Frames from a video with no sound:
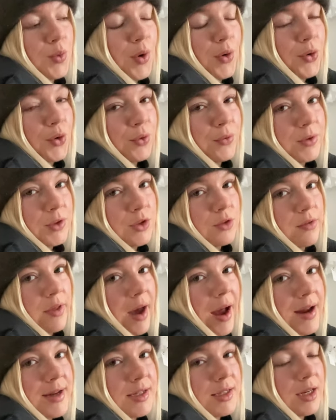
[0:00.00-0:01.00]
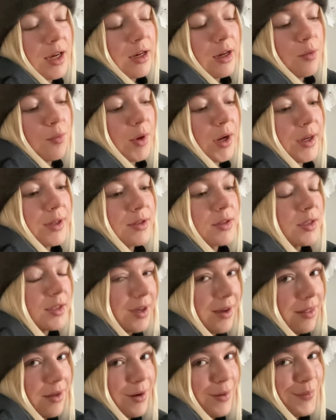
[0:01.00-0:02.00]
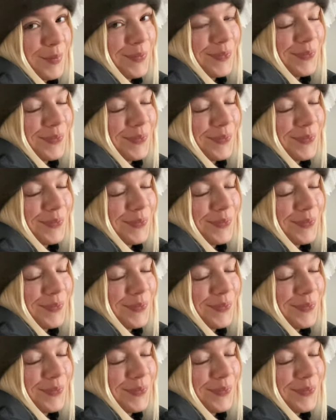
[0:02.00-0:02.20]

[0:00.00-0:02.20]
walk over to the ice skating rink together.